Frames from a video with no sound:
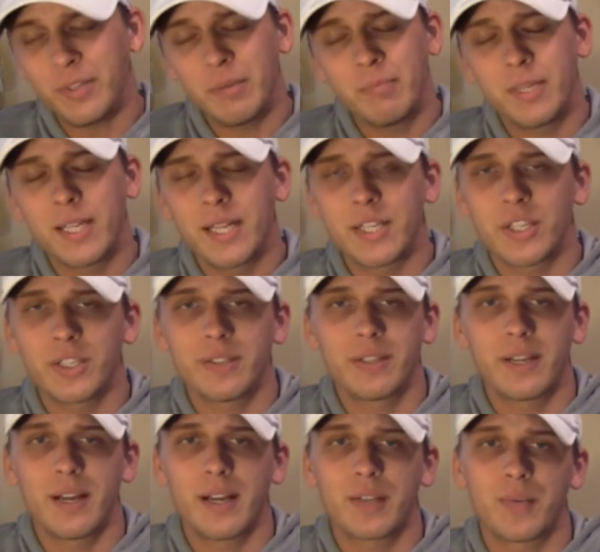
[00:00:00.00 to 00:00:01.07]

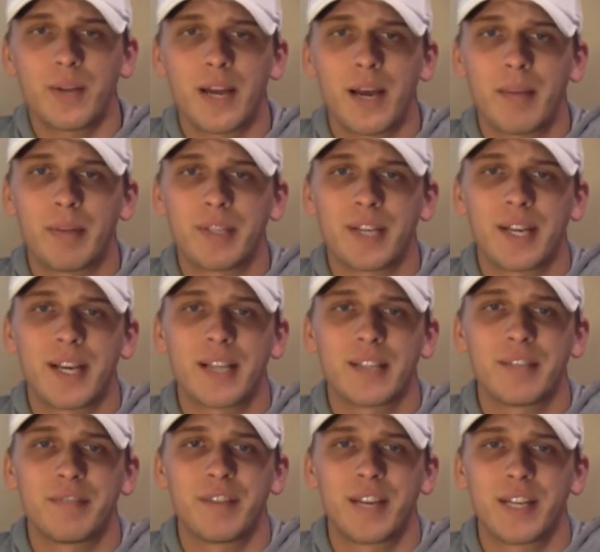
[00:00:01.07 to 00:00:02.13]
That's what happens, I guess,
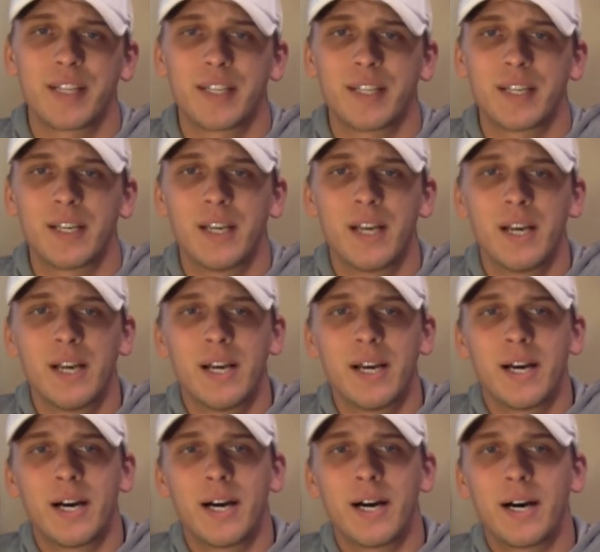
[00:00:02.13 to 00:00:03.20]
in fantasy.
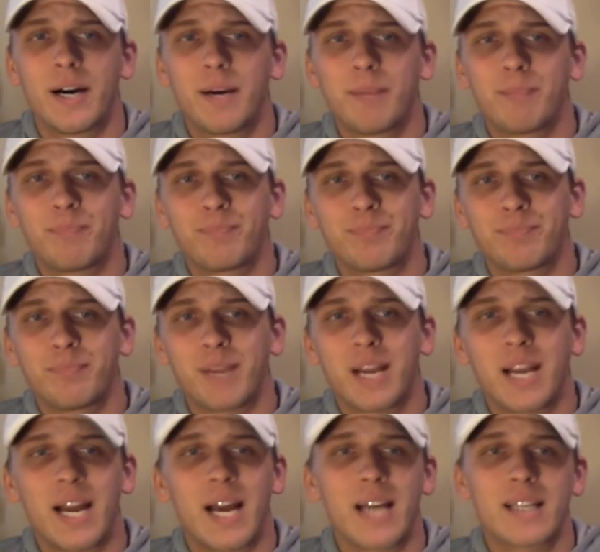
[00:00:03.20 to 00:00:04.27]
My
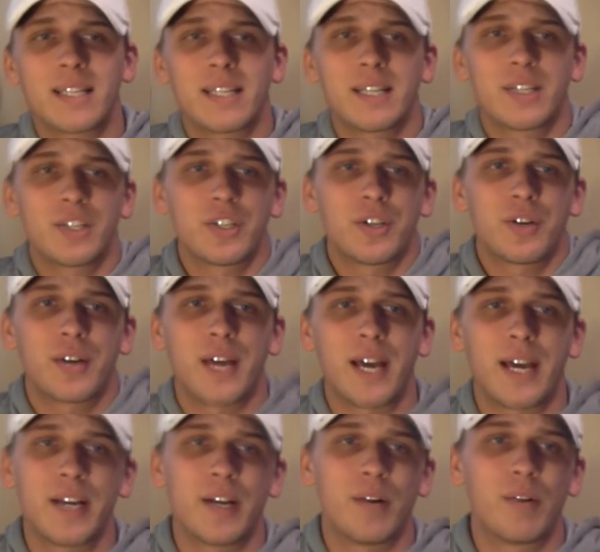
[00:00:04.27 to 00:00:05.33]
guys did just
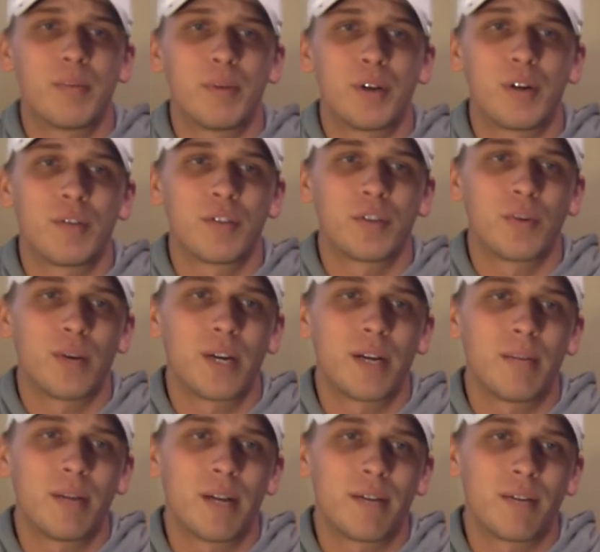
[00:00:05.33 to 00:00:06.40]
okay. No one put over 20,
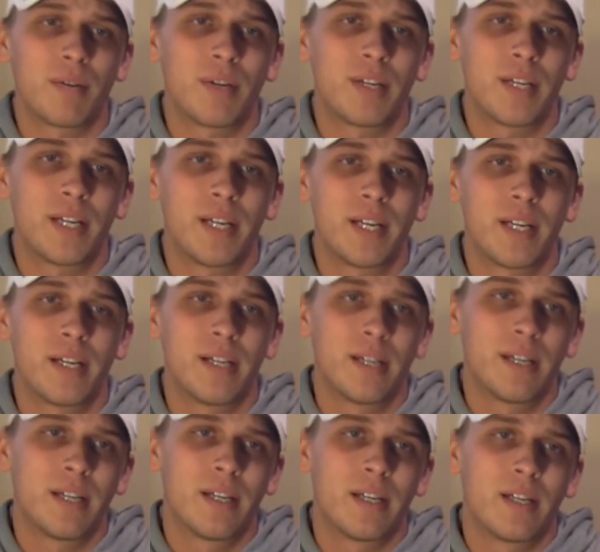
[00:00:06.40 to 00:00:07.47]
but everyone did
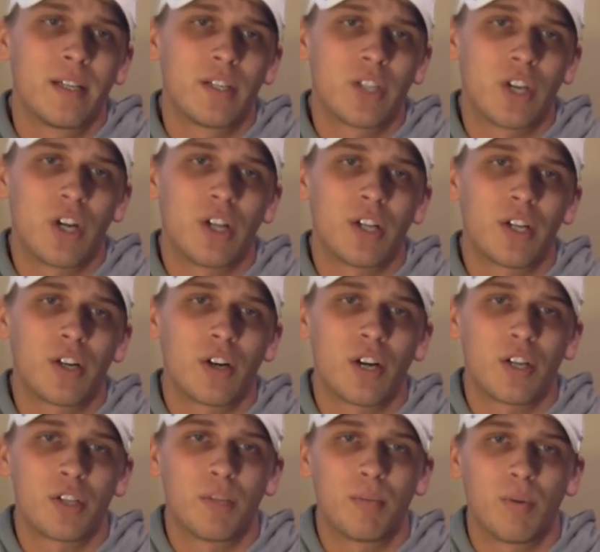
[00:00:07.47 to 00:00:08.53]
solid
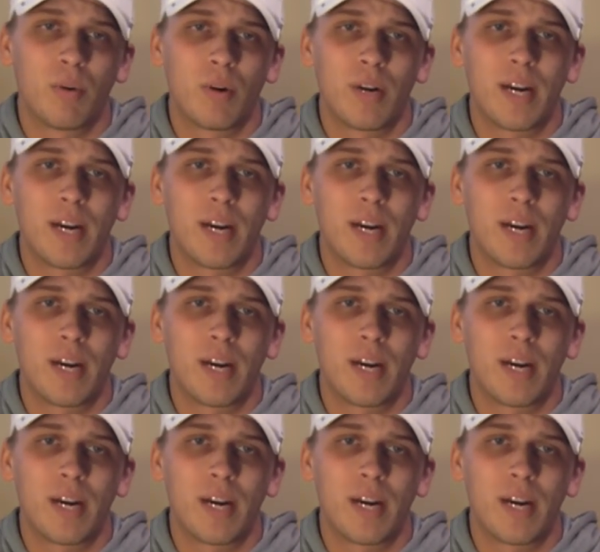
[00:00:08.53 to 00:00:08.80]
across the board.